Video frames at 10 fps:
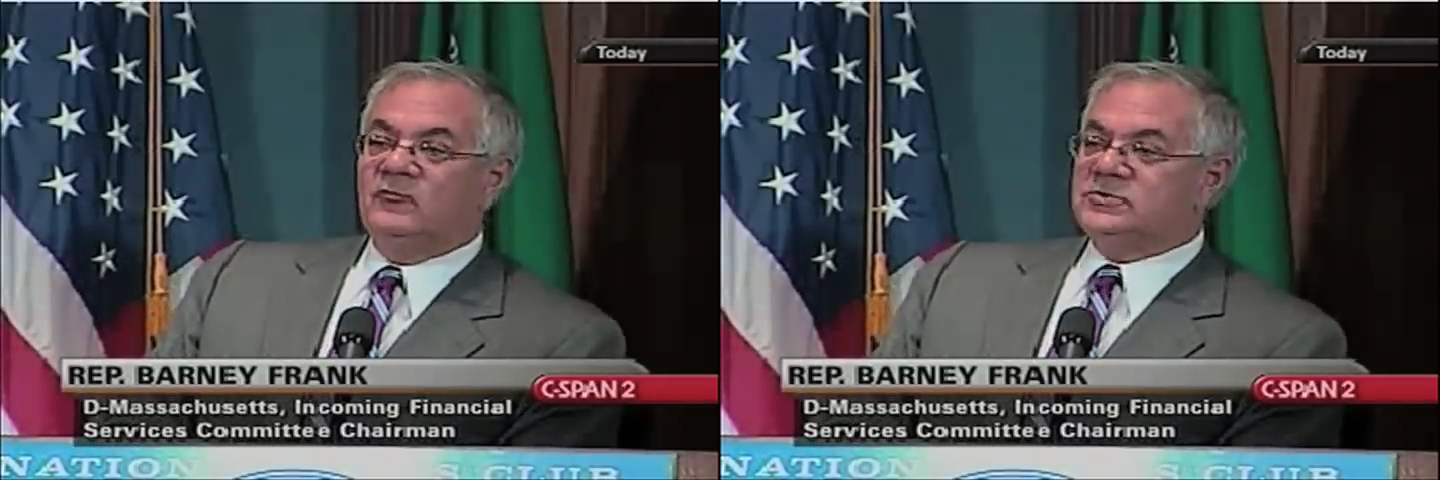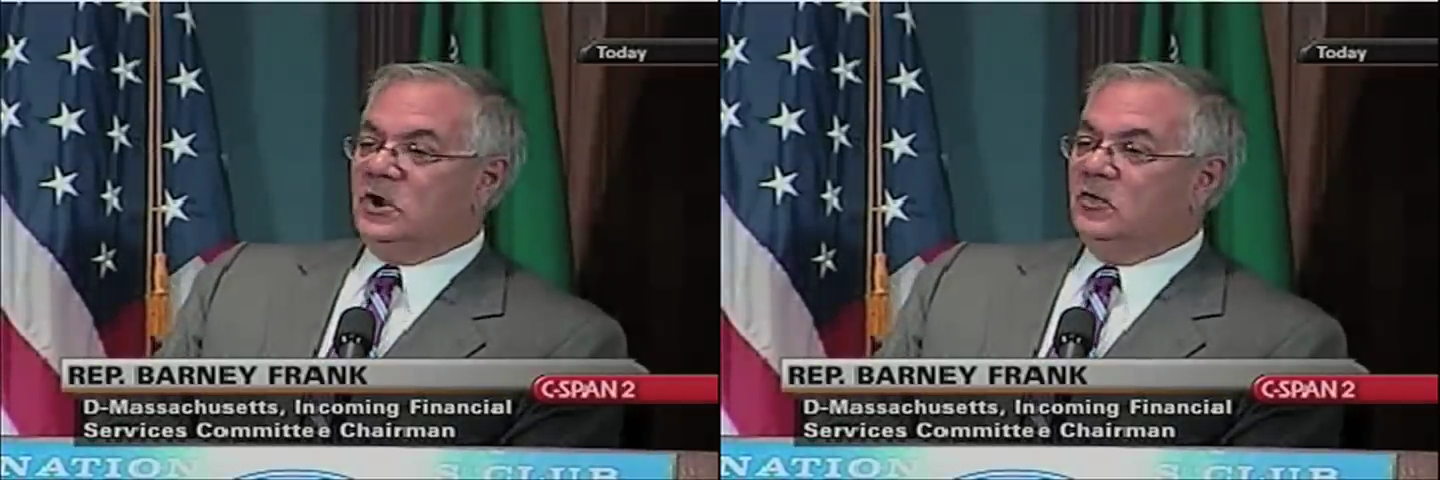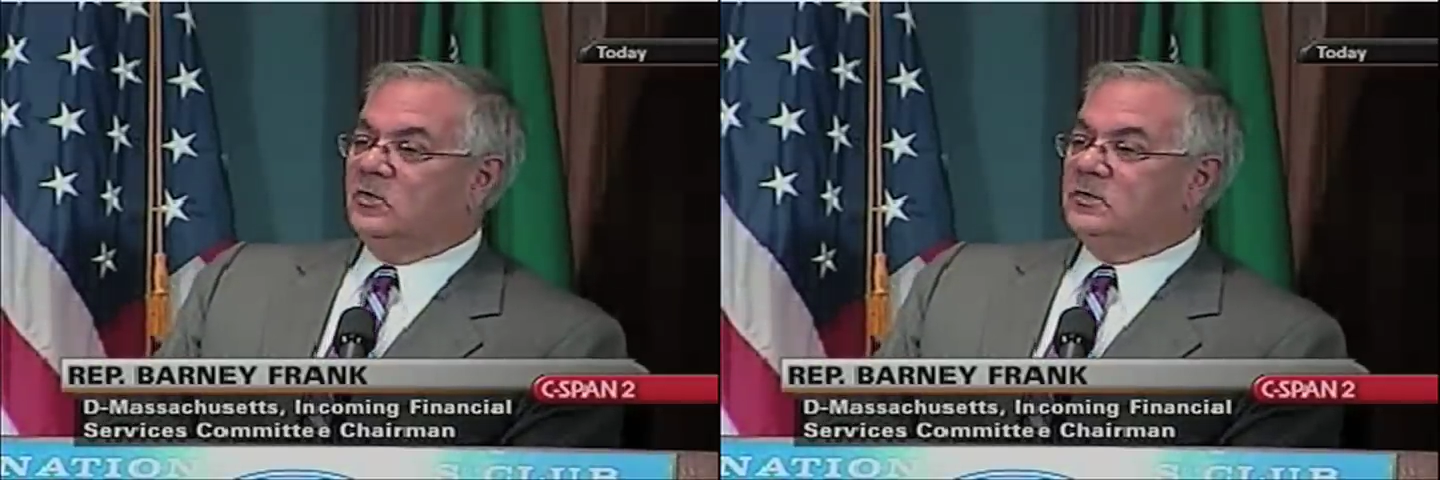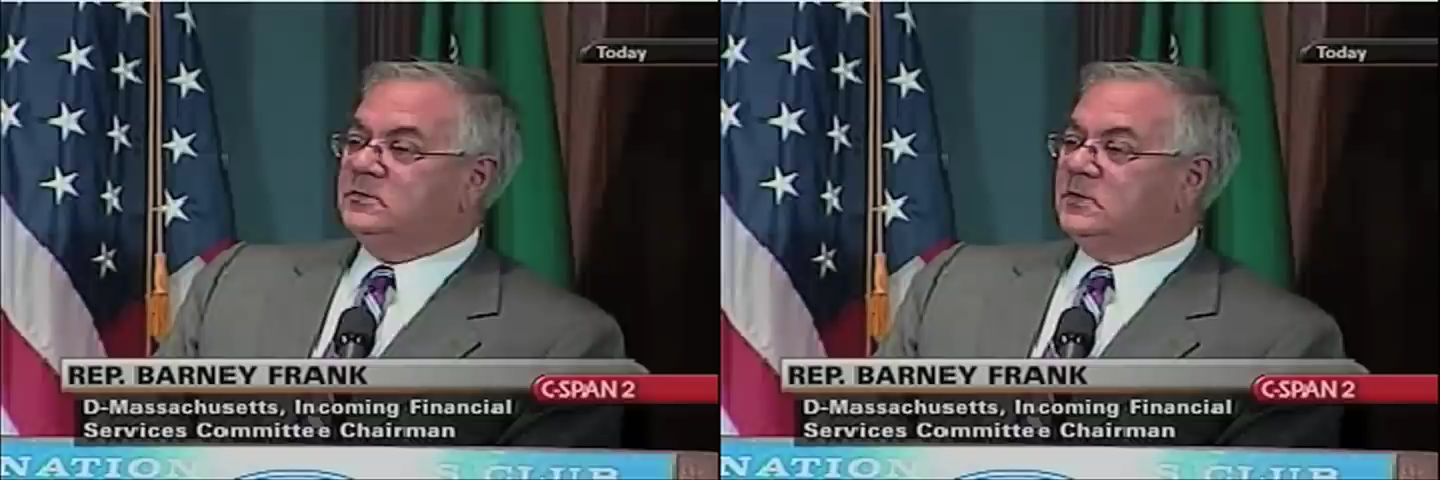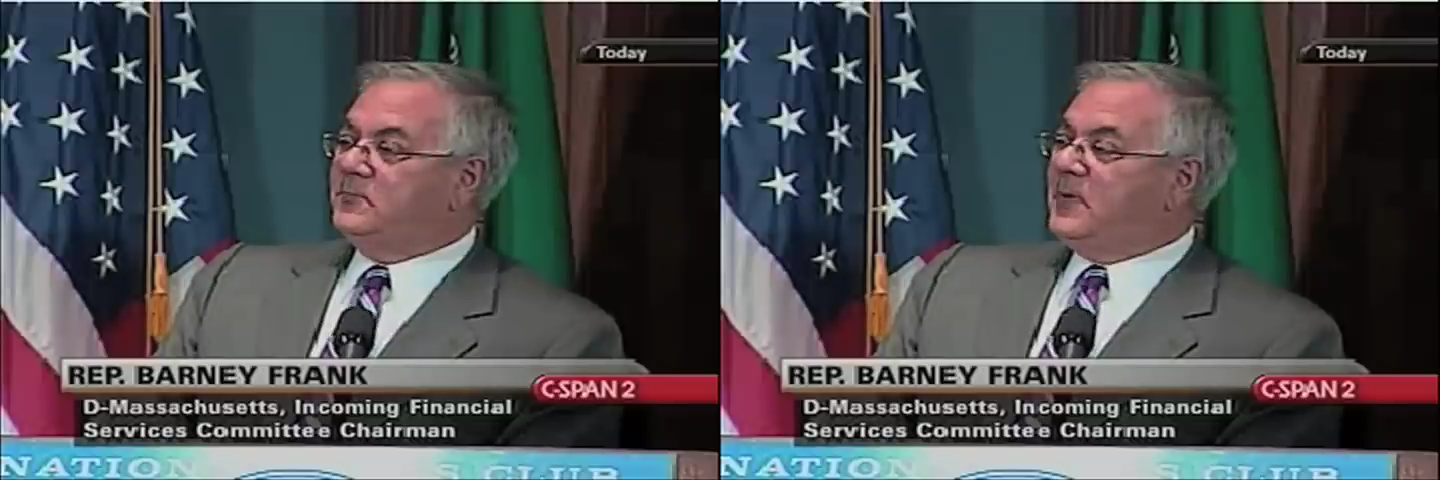
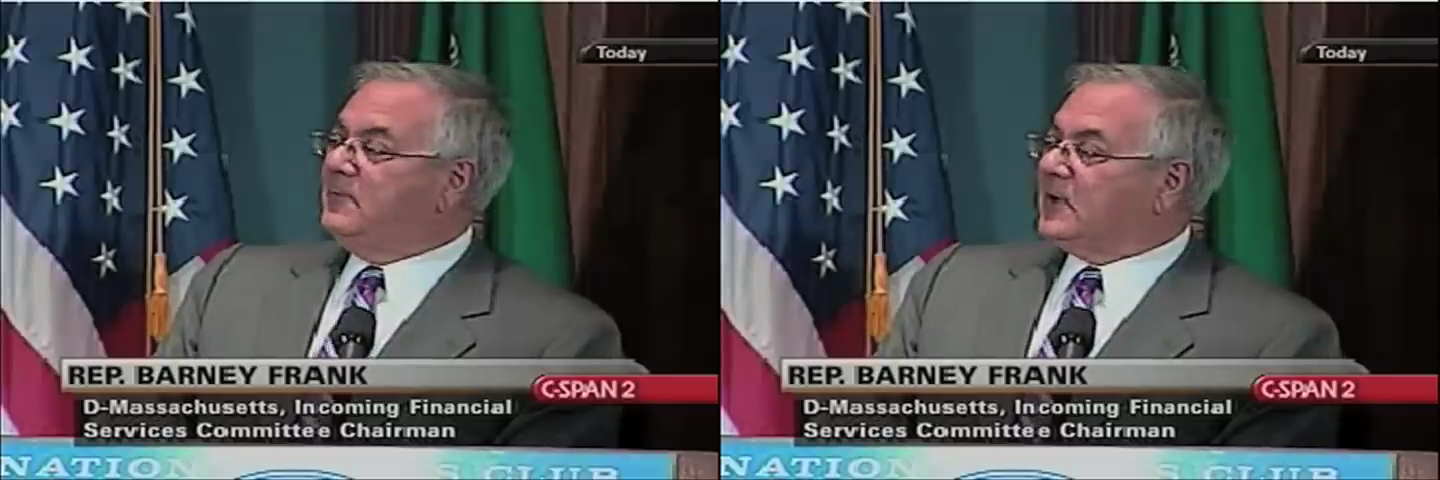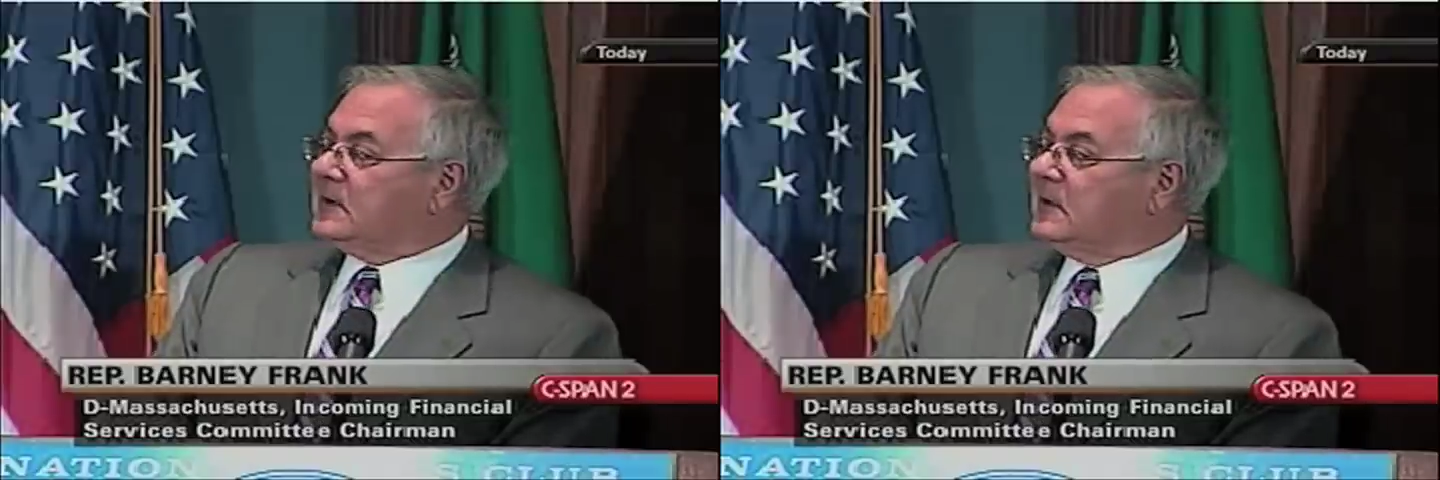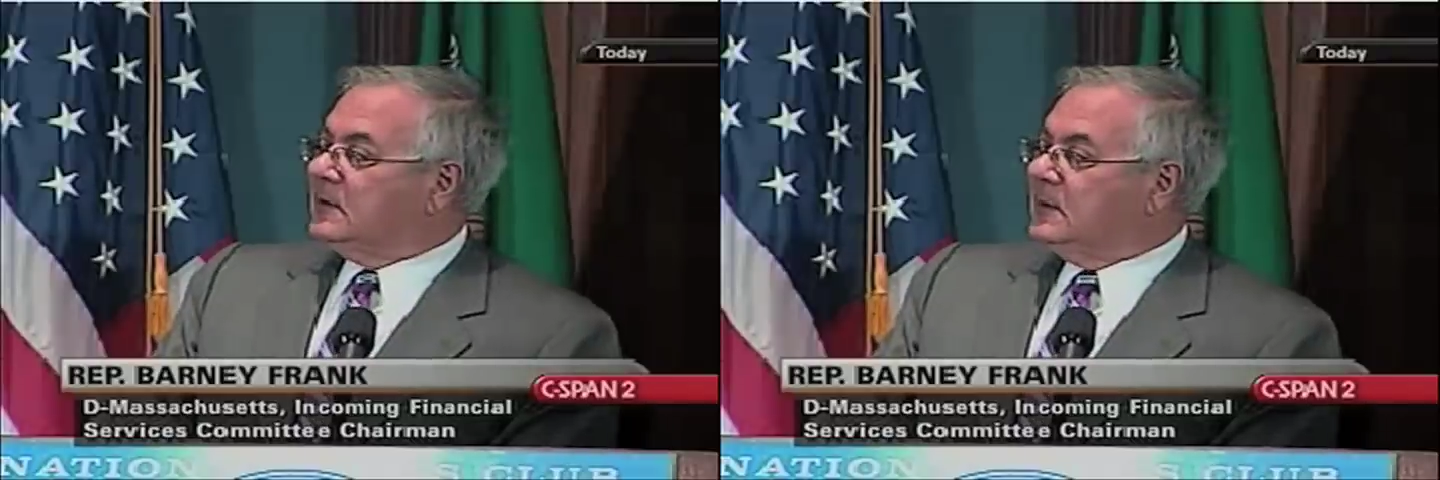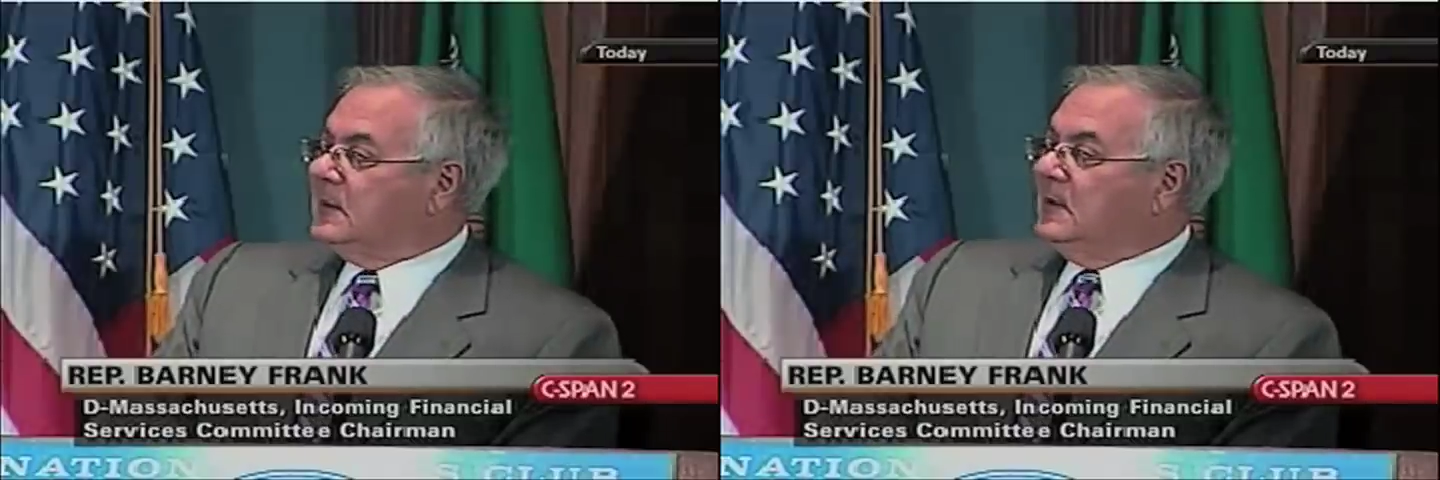returned to the public.